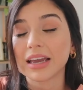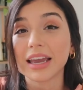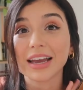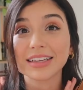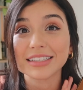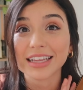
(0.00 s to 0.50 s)

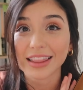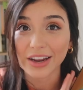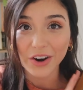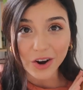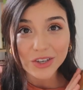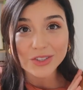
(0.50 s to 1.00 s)
And
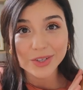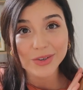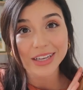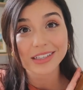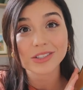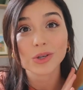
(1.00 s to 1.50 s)
there are
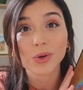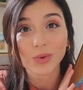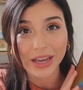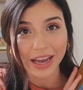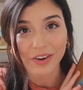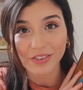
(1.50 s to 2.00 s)
students who
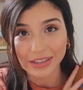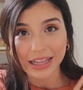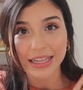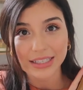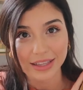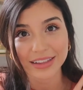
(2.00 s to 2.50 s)
can
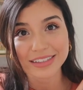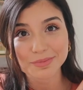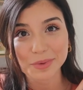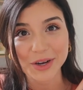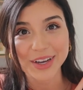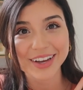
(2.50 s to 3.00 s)
relate to
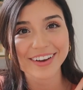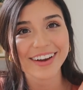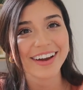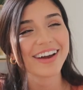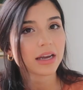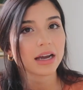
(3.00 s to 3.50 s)
this book.
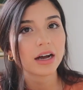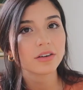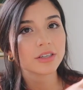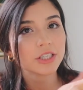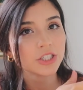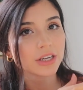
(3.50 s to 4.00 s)

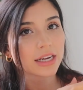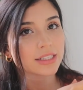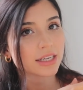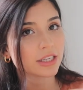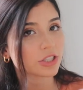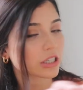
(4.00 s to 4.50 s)
I'll read you guys
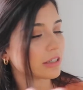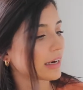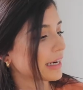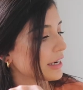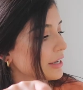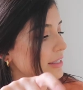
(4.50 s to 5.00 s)
the intro
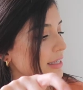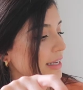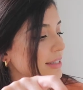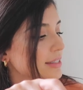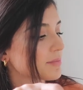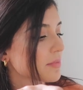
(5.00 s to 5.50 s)
right here. It
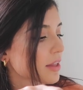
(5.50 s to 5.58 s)
says,